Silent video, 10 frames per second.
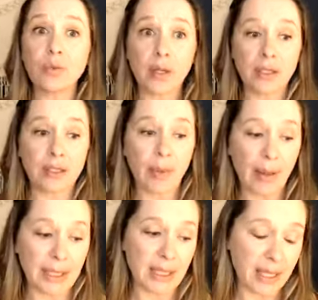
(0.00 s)
wanted to
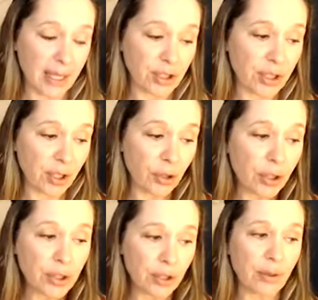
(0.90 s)
pop in today and just
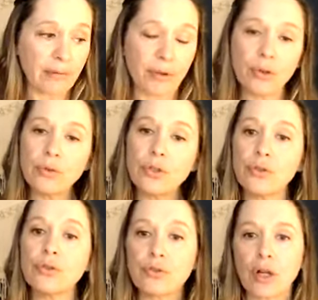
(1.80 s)
encourage you if you
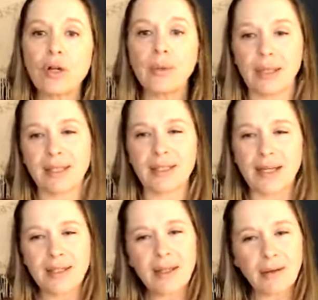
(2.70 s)
do struggle with this
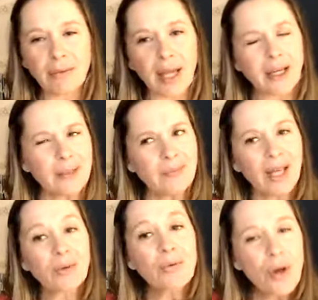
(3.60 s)
idea of like, I
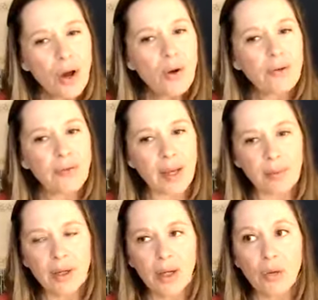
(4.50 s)
don't know if
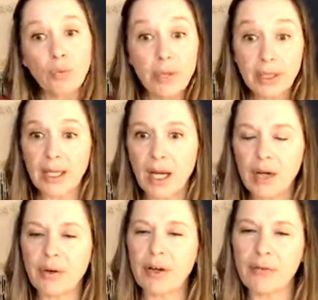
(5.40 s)
I'm really
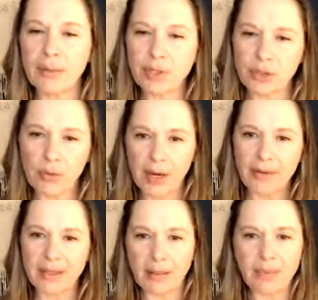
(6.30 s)
hungry if I'm just
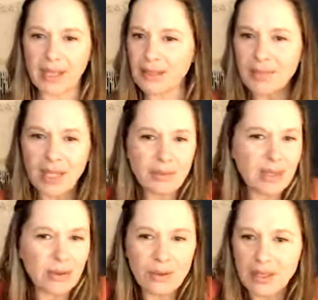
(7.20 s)
craving something. Sometimes
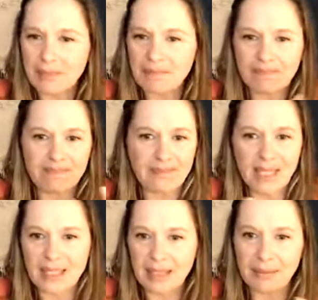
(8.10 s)
those
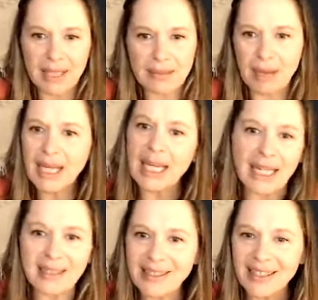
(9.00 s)
it's um it's
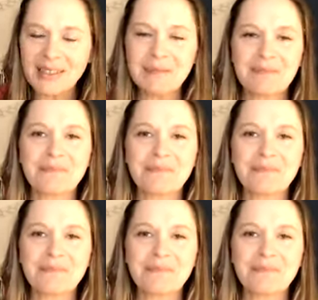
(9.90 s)
muddy, you know?